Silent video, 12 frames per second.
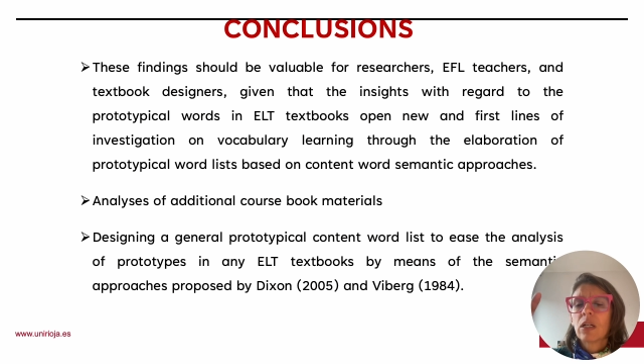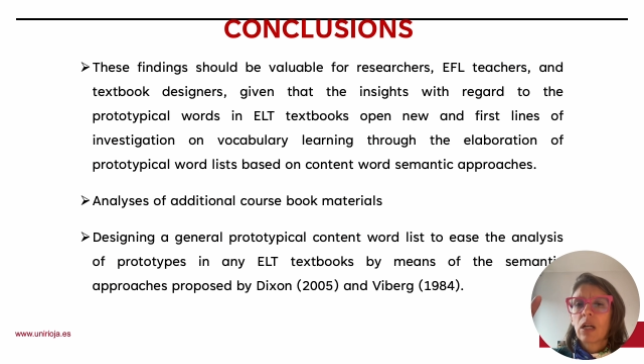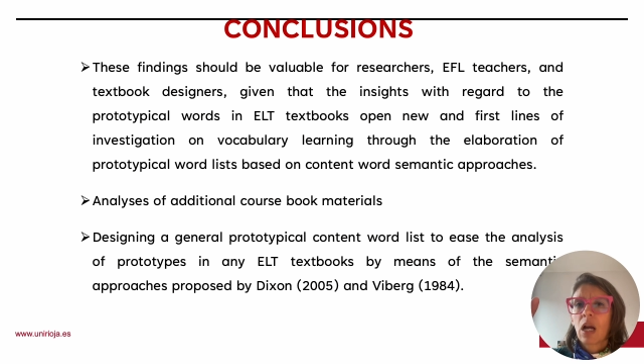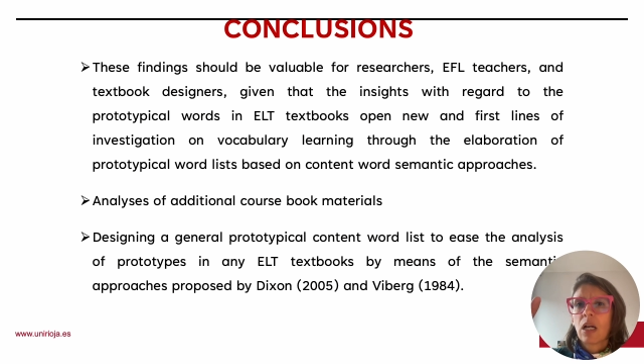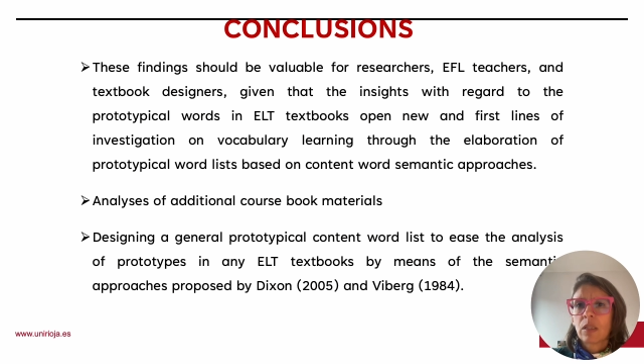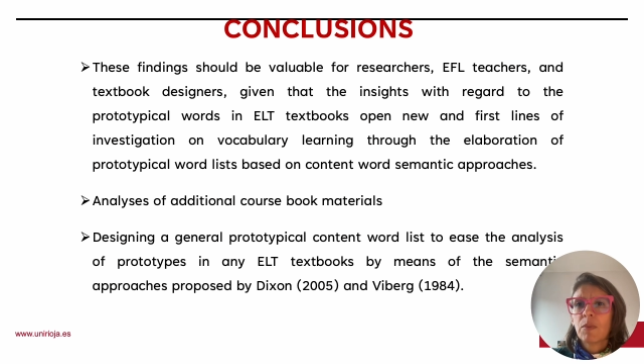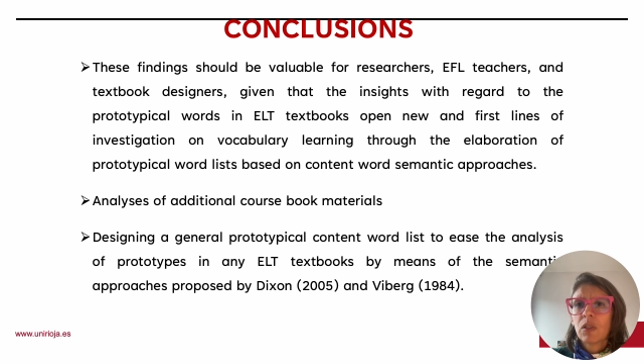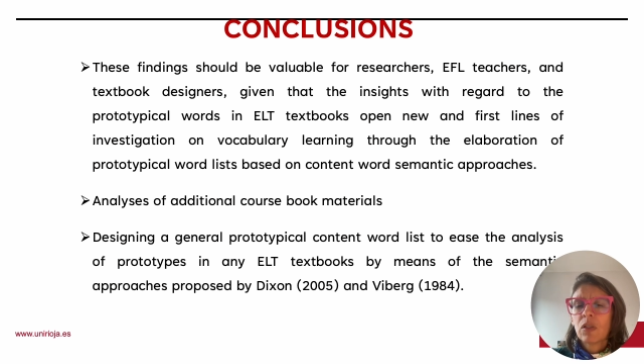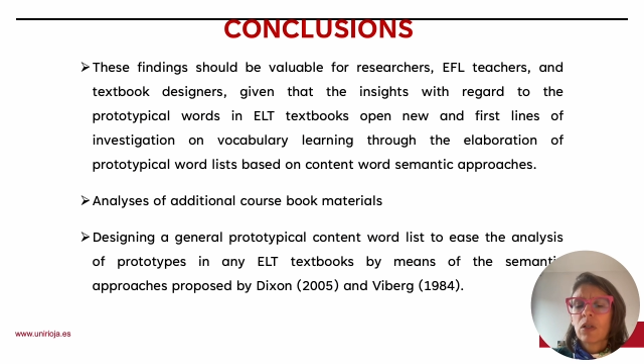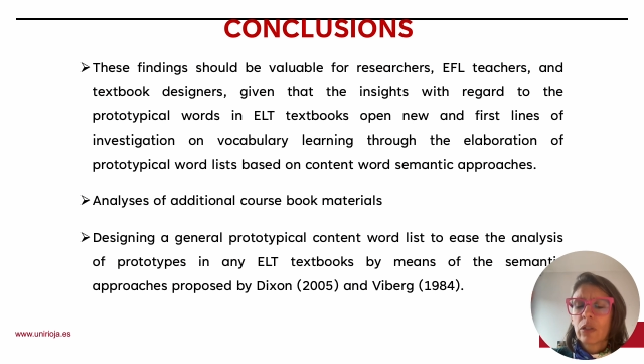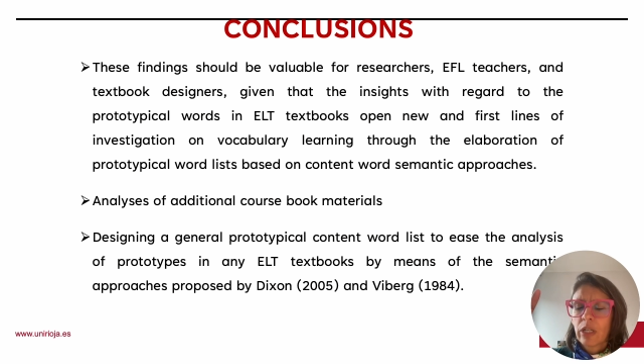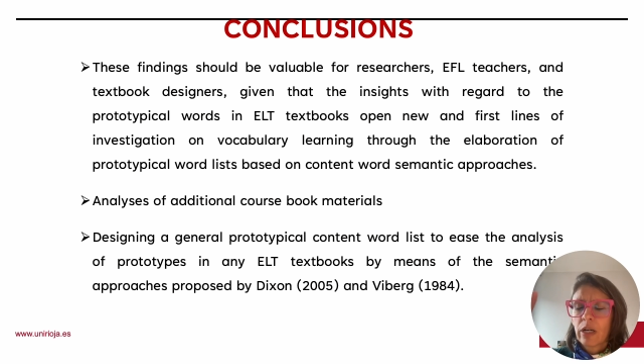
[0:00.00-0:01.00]
cost books
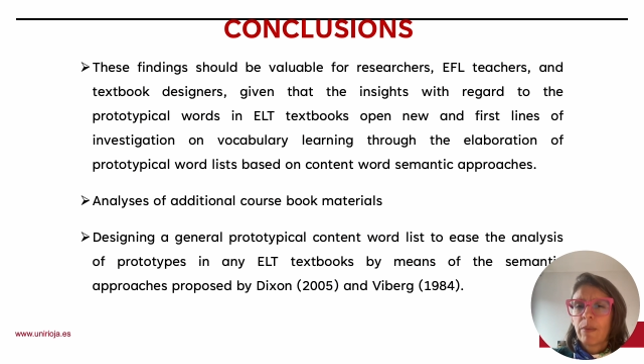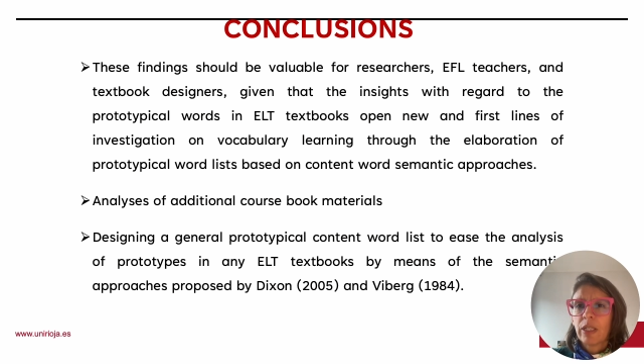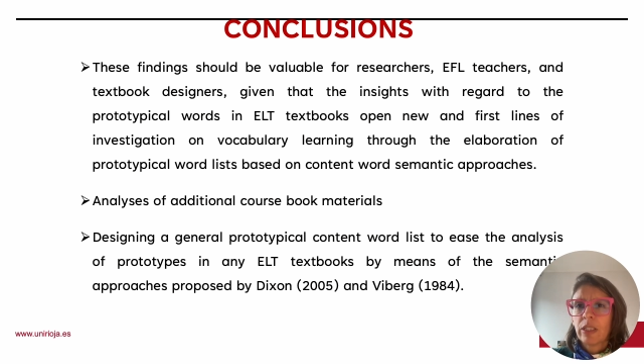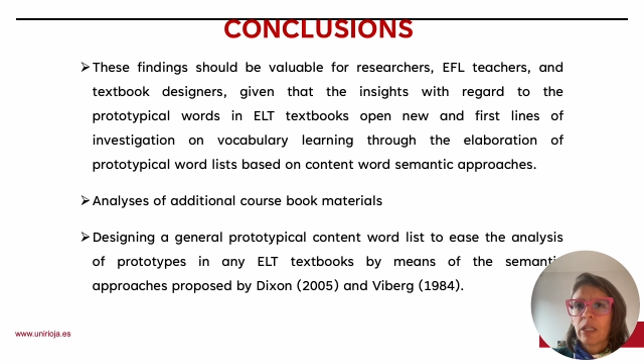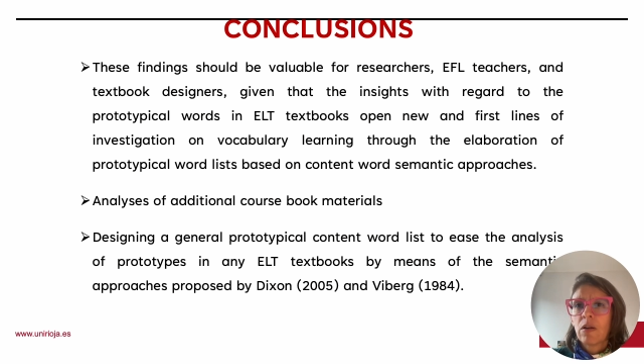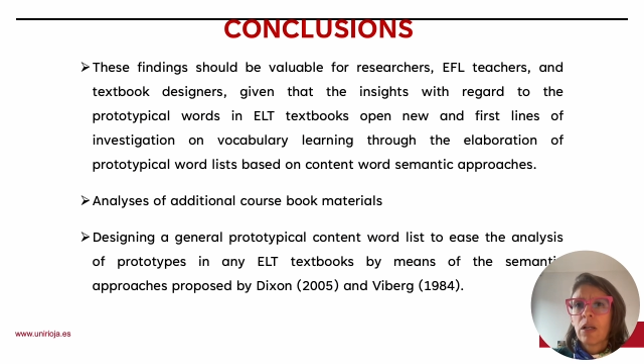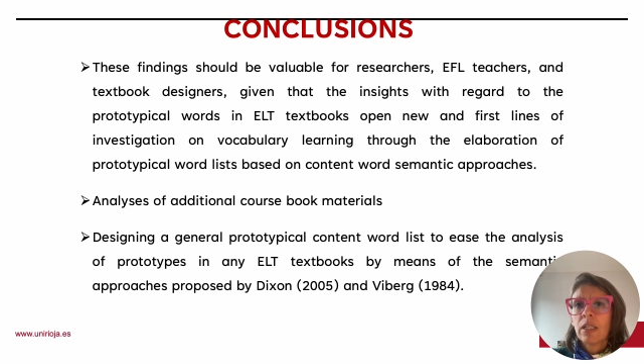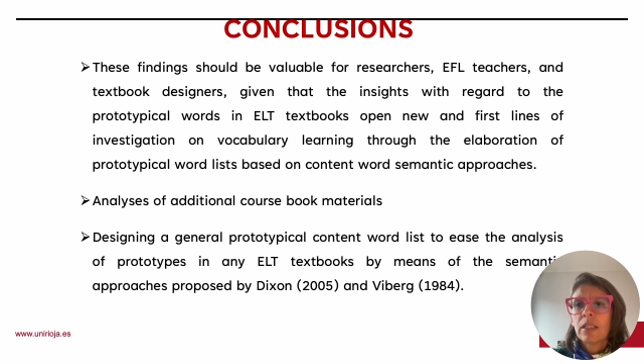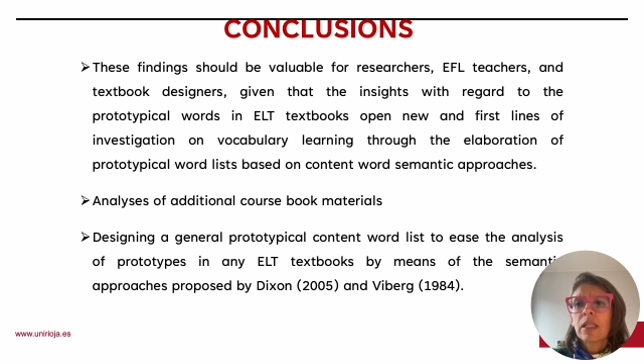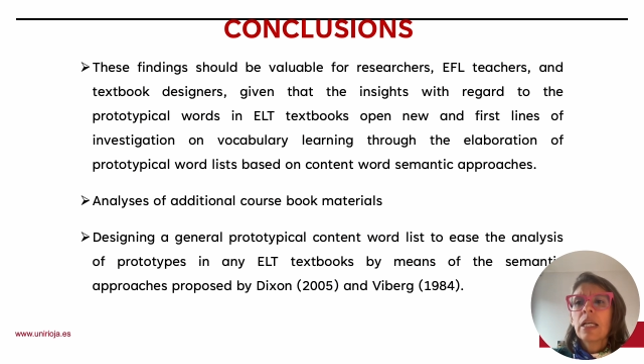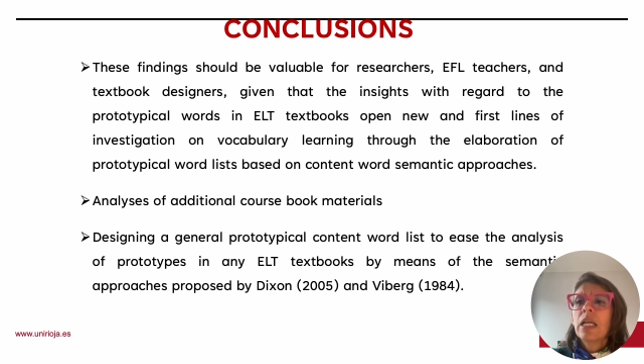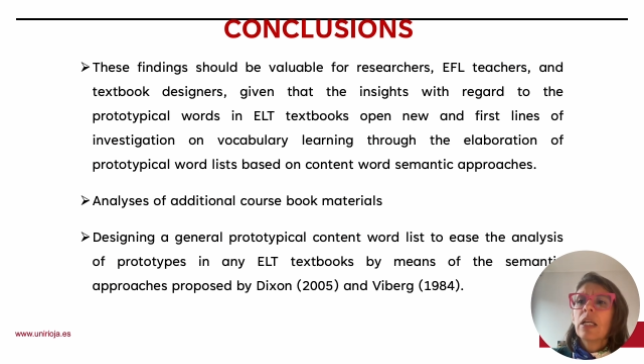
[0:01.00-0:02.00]
or their materials